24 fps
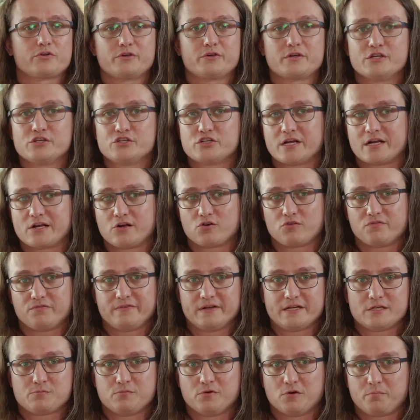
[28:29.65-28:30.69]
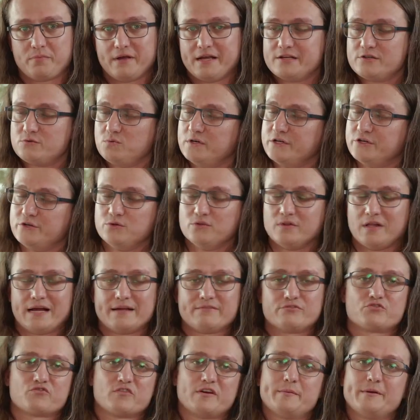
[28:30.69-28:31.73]
You can check out our Facebook page. We do
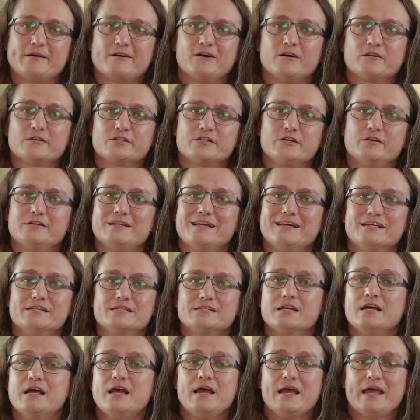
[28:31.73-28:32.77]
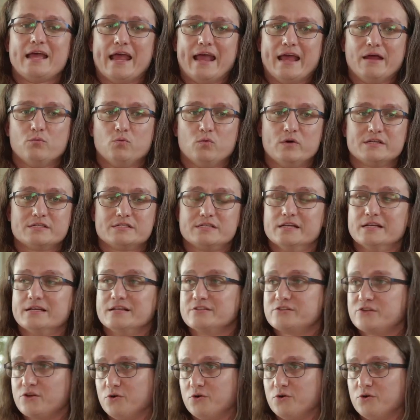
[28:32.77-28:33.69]
live streaming on Sundays and Wednesdays.